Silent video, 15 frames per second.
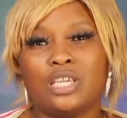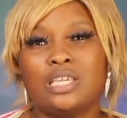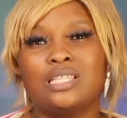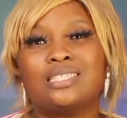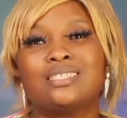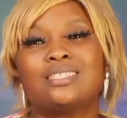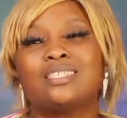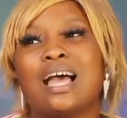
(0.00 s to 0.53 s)

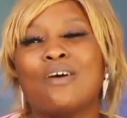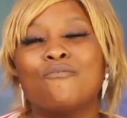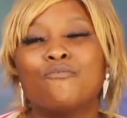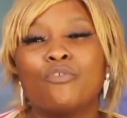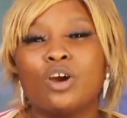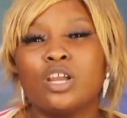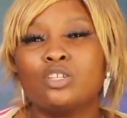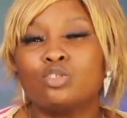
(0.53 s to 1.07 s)
It
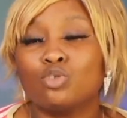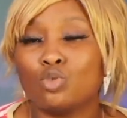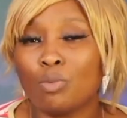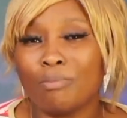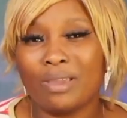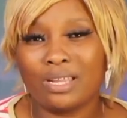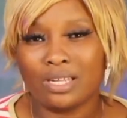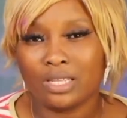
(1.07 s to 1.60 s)
avoids so
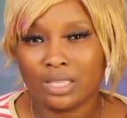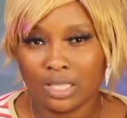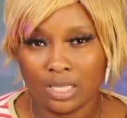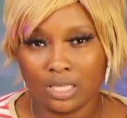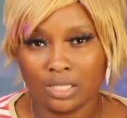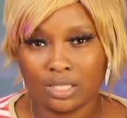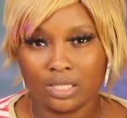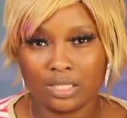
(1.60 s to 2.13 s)
many
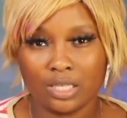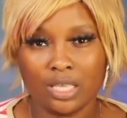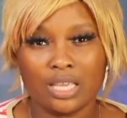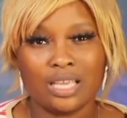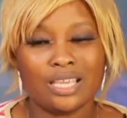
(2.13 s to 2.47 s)
things.